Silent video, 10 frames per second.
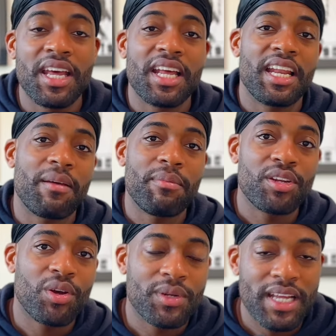Let me
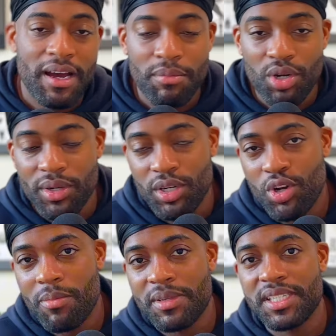know down below in the
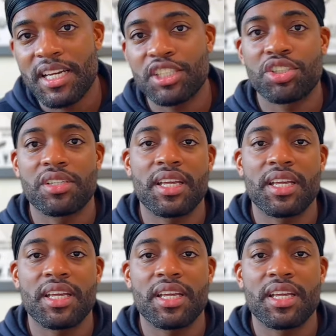comment section.